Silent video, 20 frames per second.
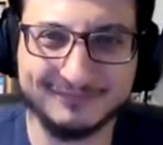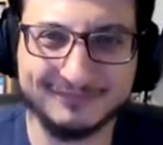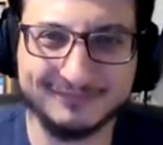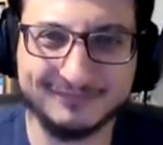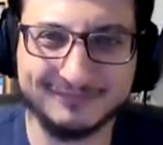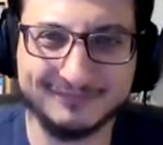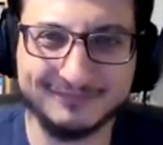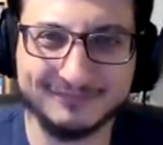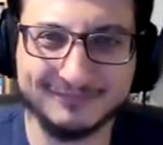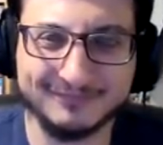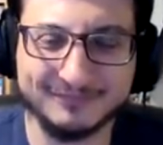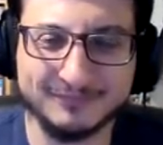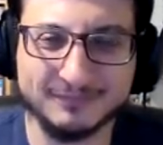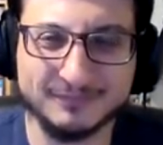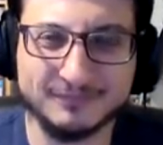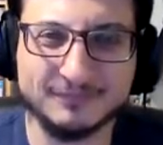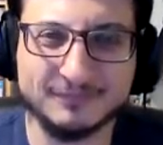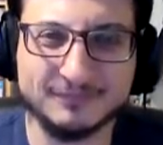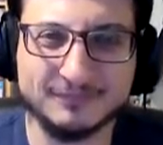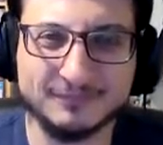
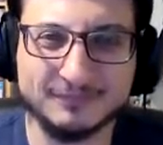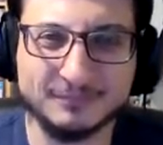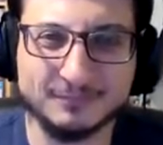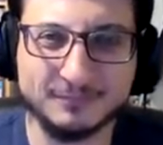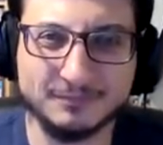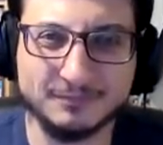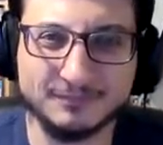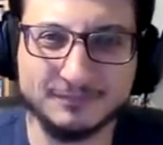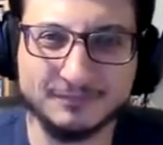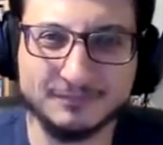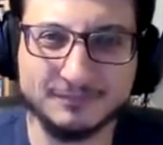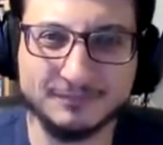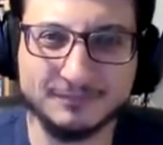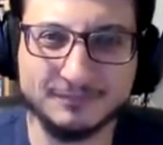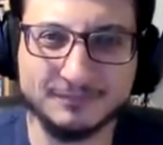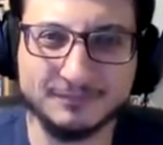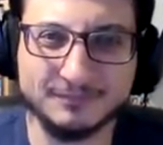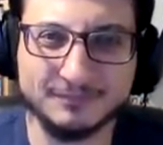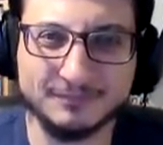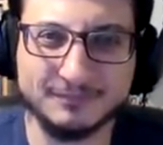
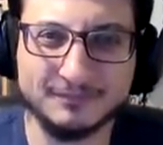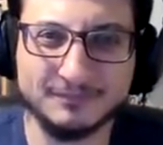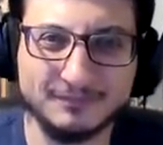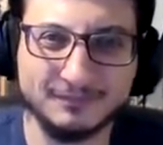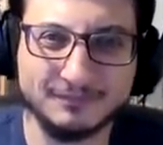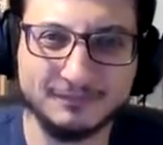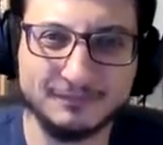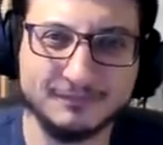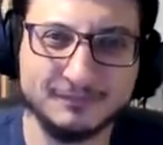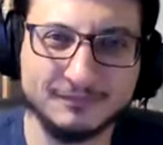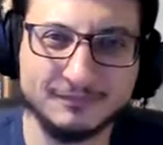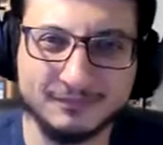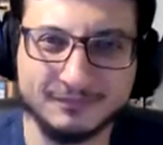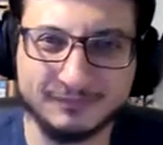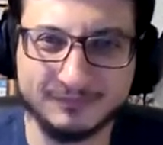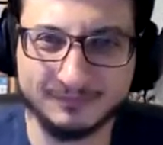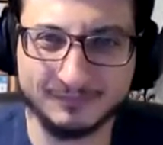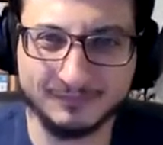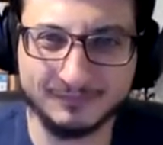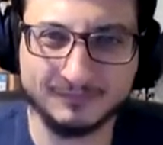
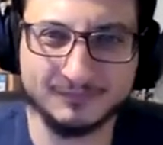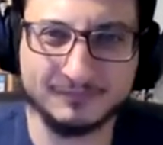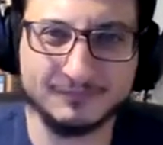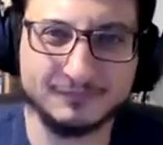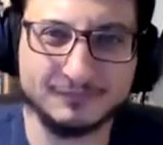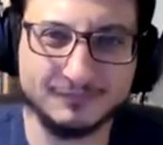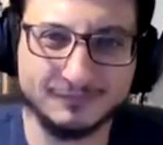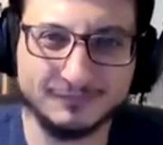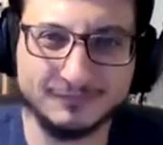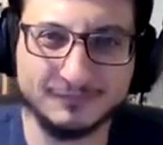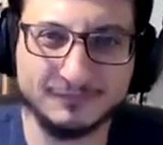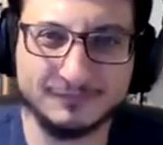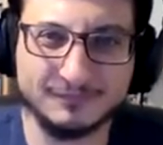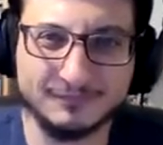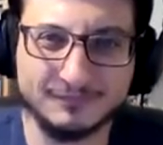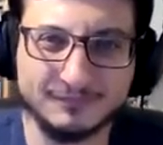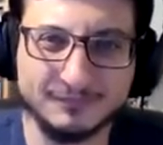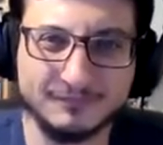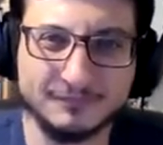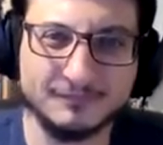
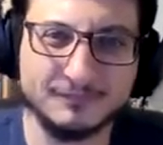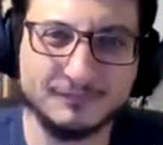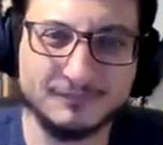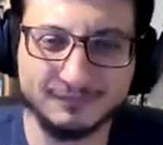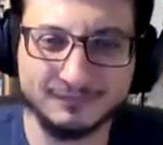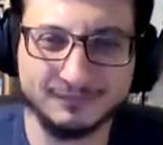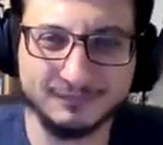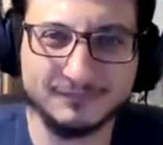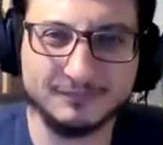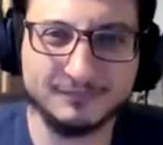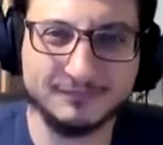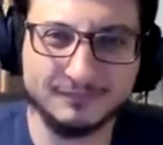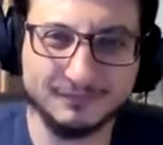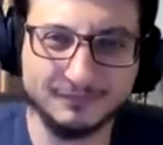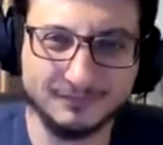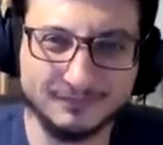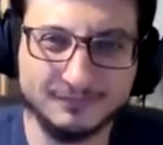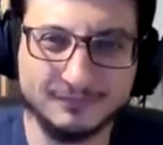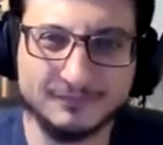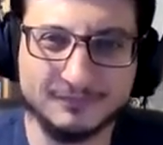
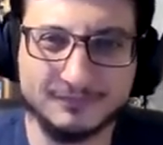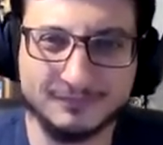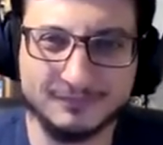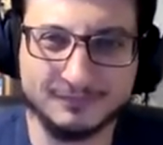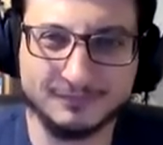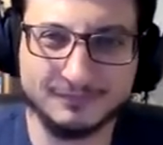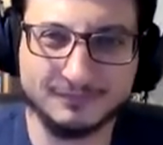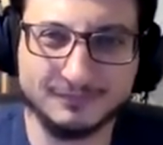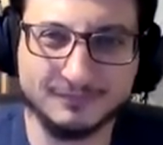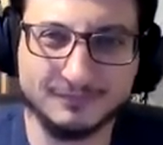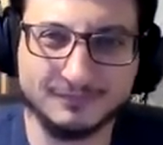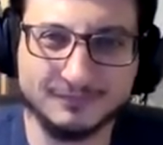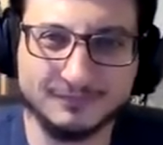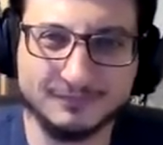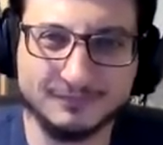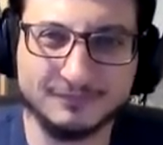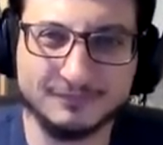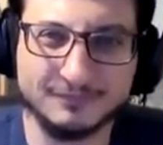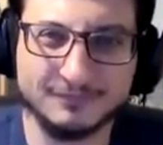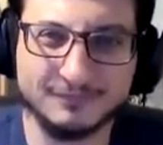
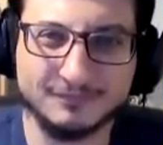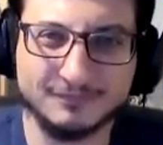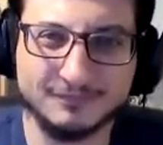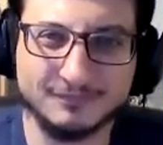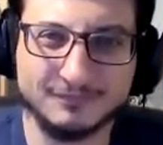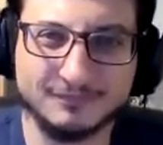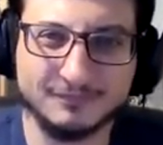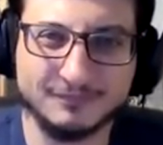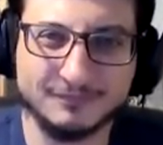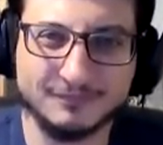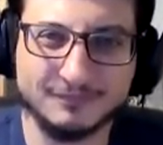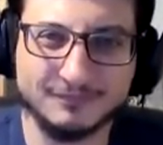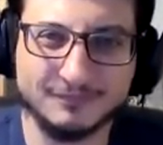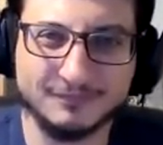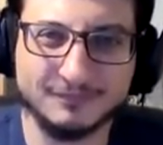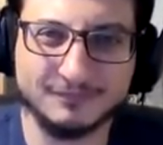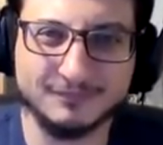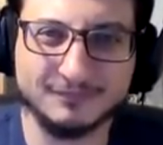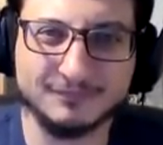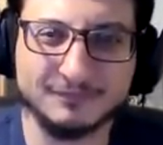
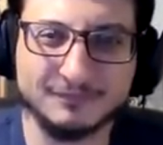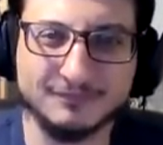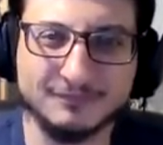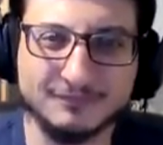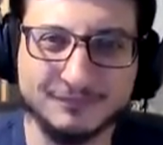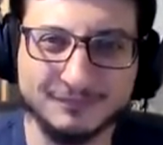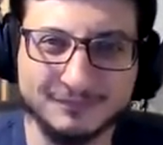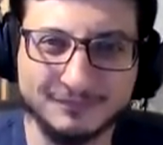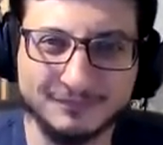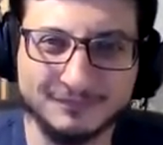No words are spoken by the person on screen.